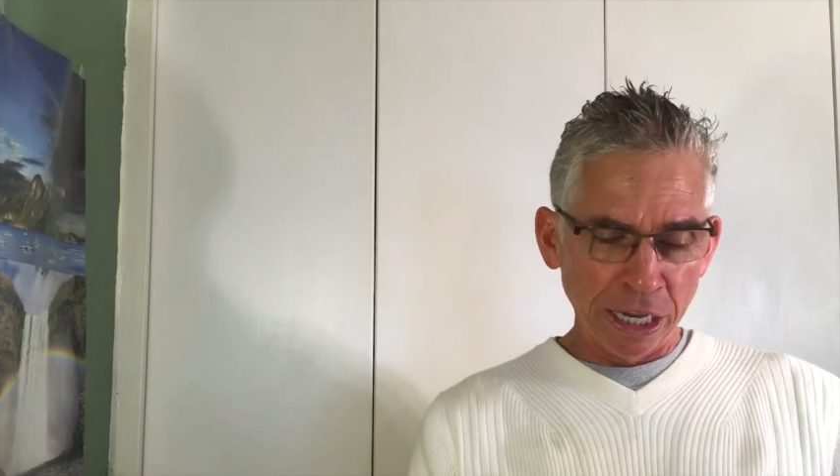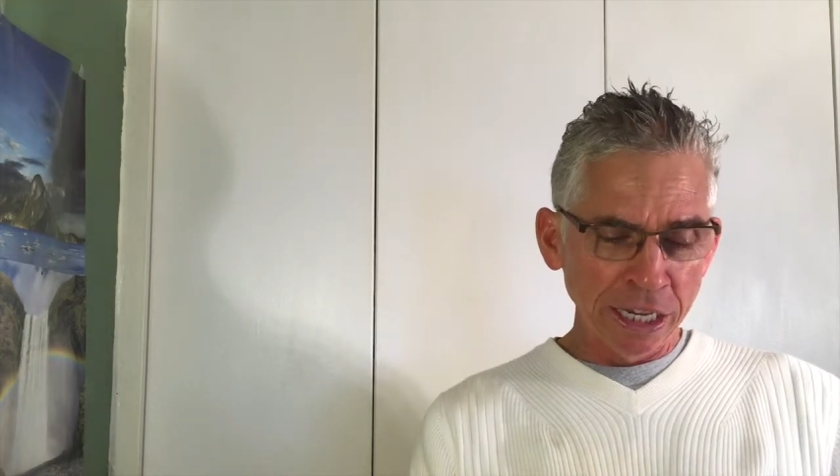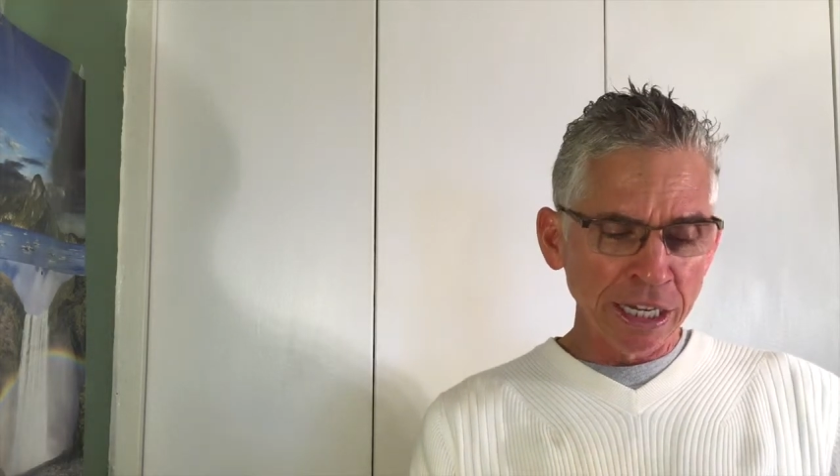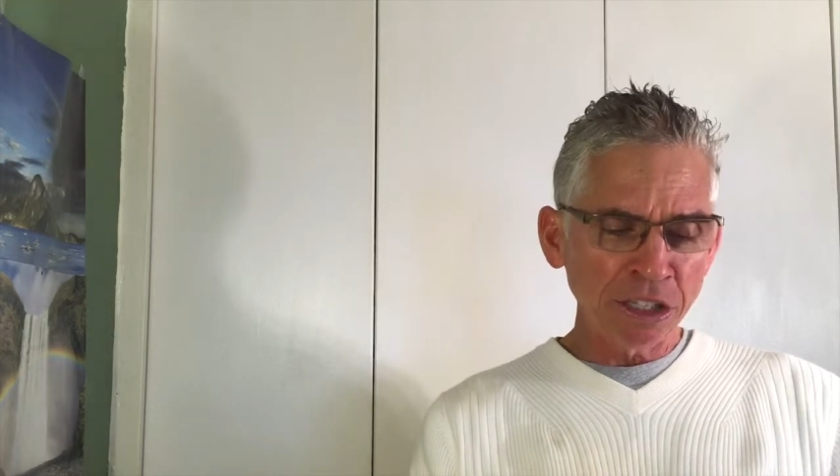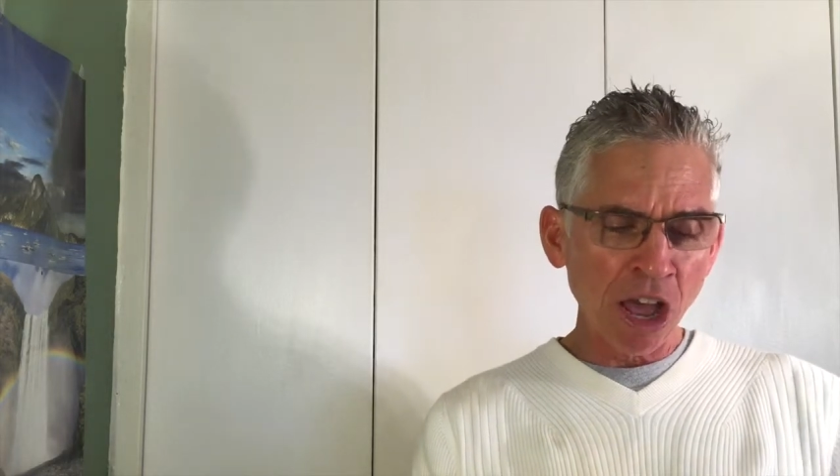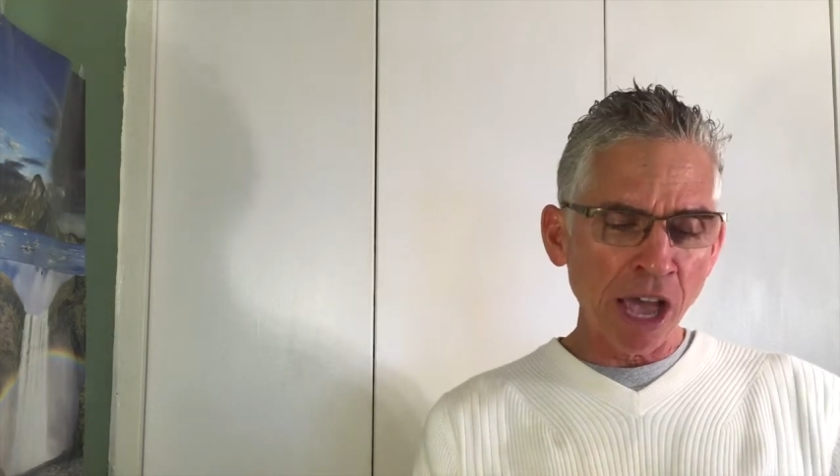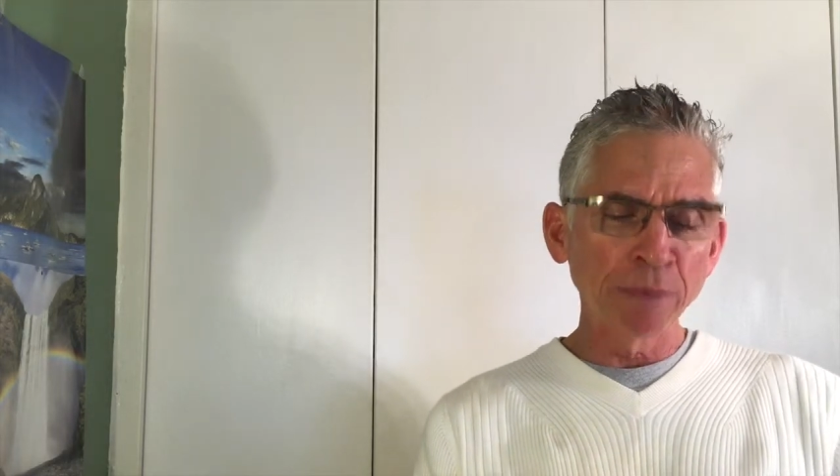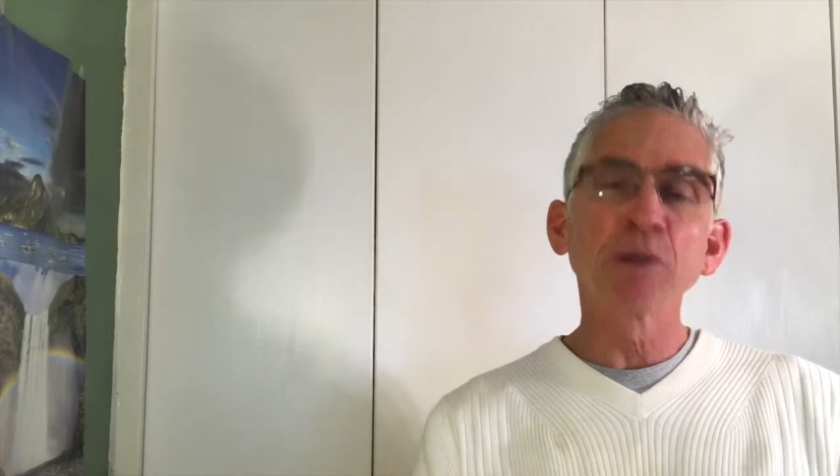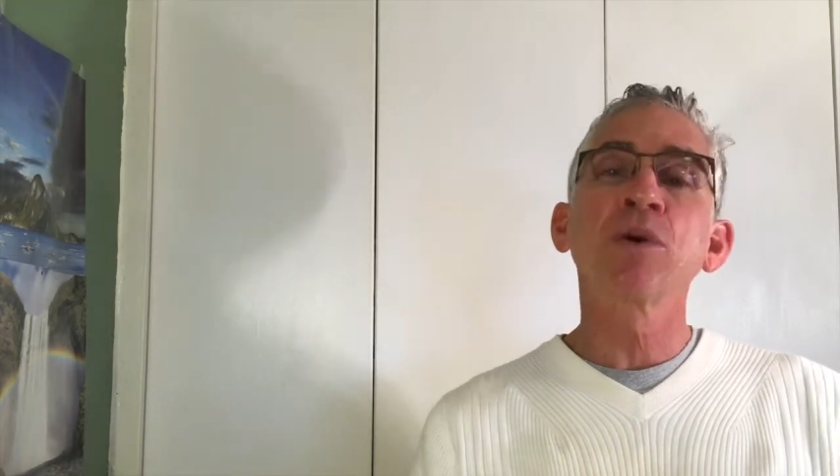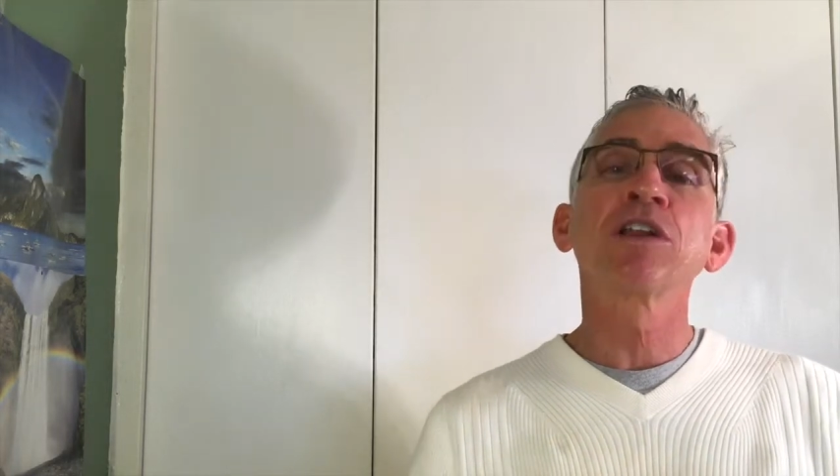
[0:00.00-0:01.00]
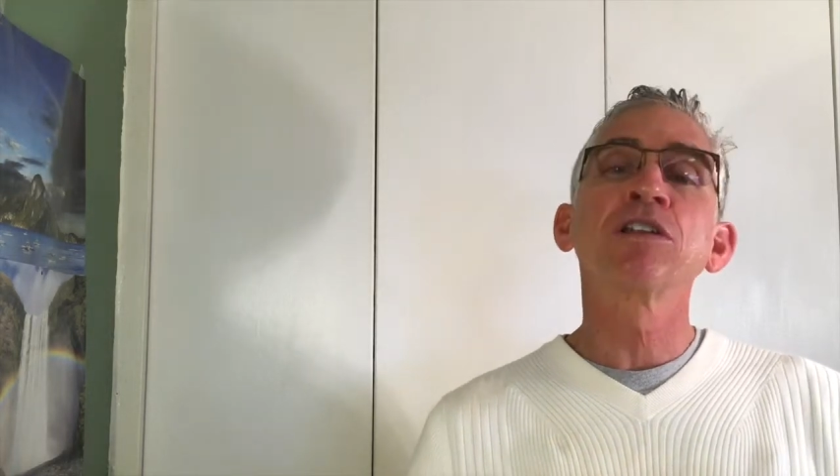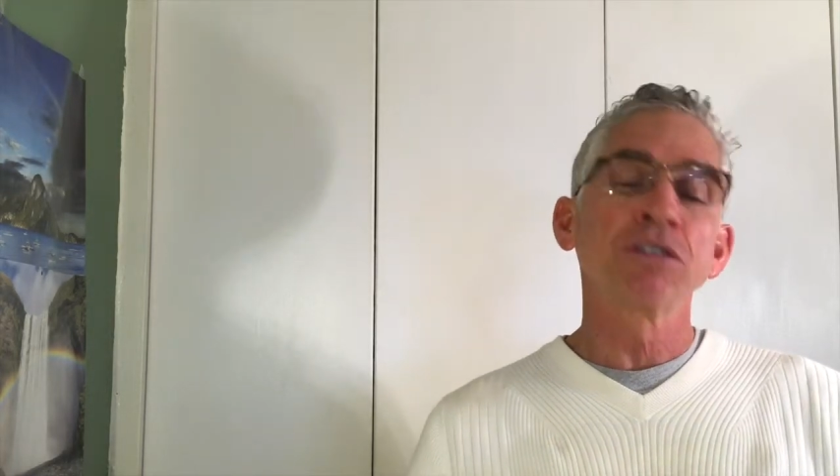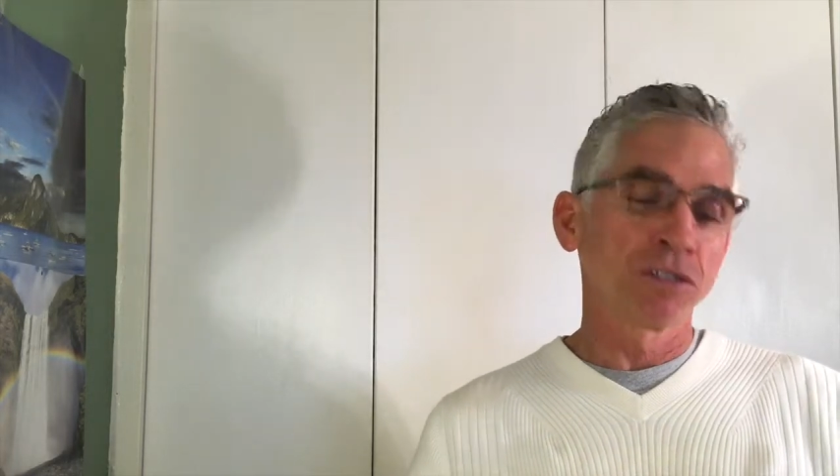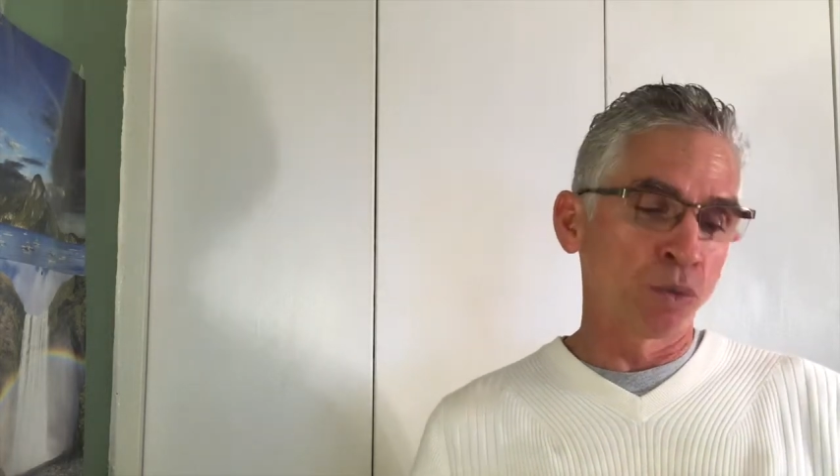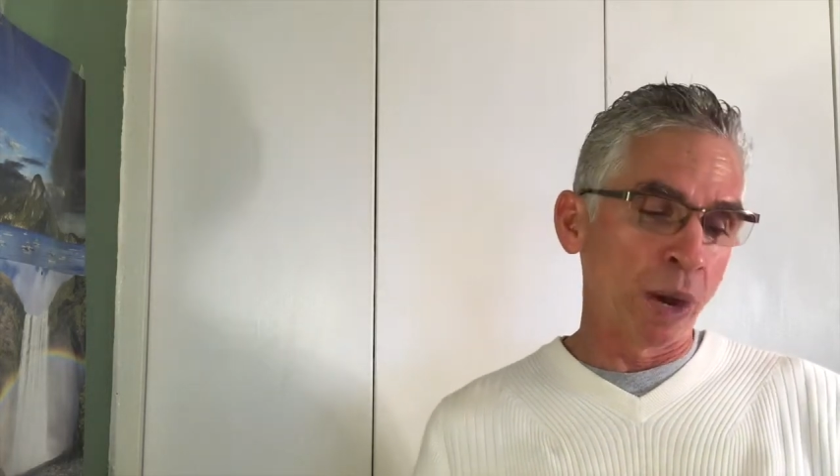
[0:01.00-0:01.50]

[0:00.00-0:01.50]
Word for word: Anytime you want to lose